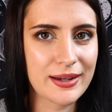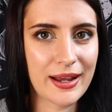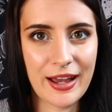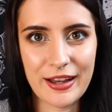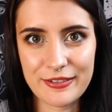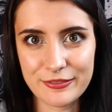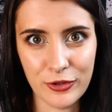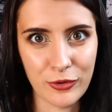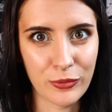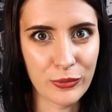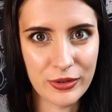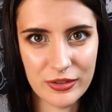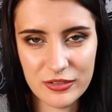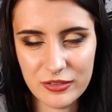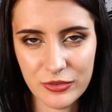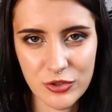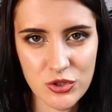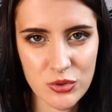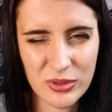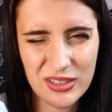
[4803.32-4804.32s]
to have your own
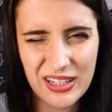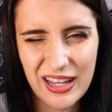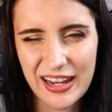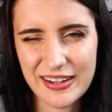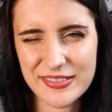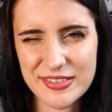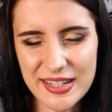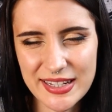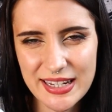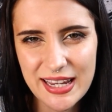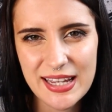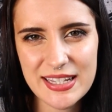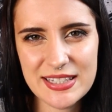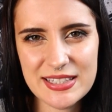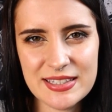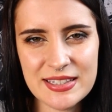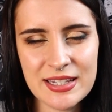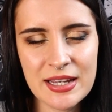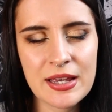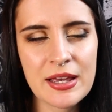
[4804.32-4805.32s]
individual lives, I
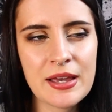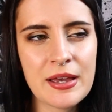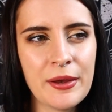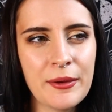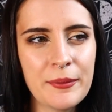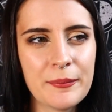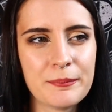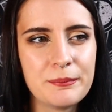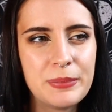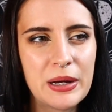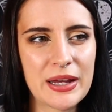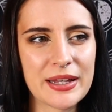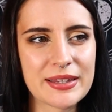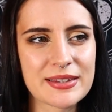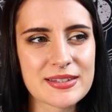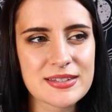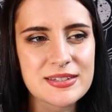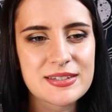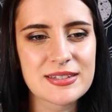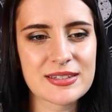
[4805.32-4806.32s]
guess.
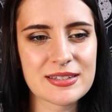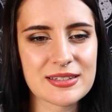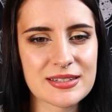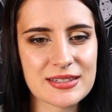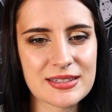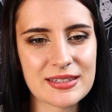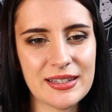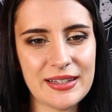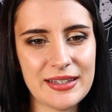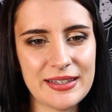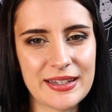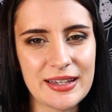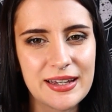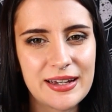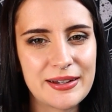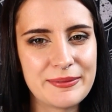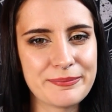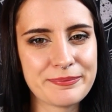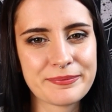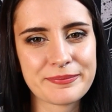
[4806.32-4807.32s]
But
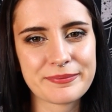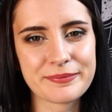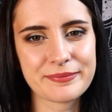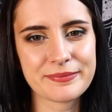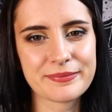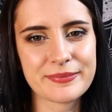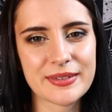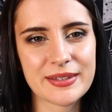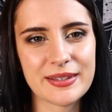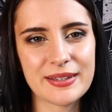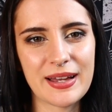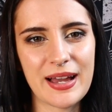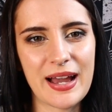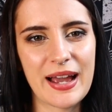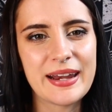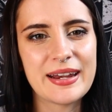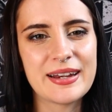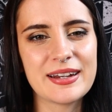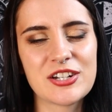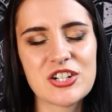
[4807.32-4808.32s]
yeah,
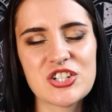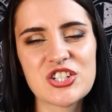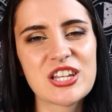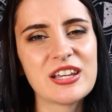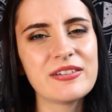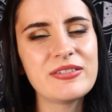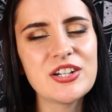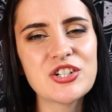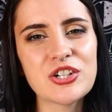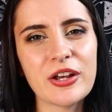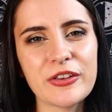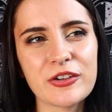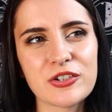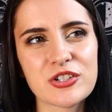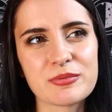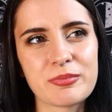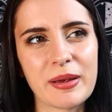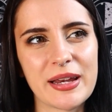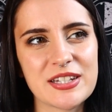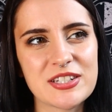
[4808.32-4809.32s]
I just give each other
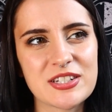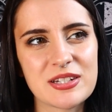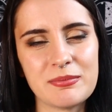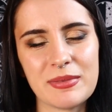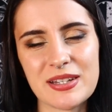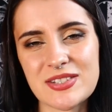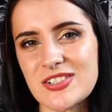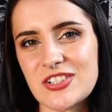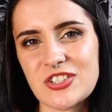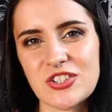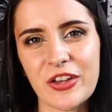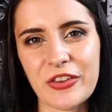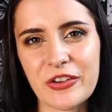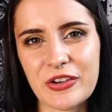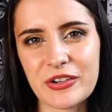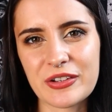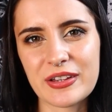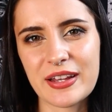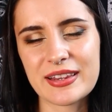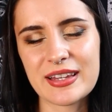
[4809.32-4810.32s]
space to miss each
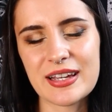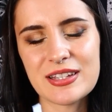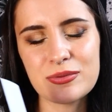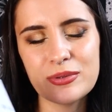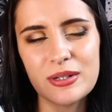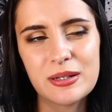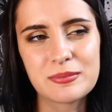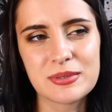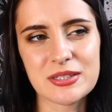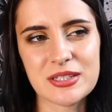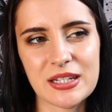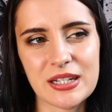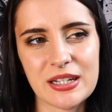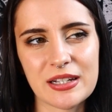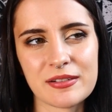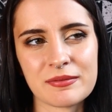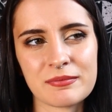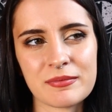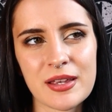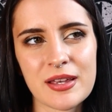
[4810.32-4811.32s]
other. Like, that's what I'm
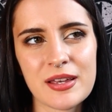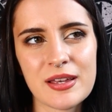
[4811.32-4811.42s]
seeing.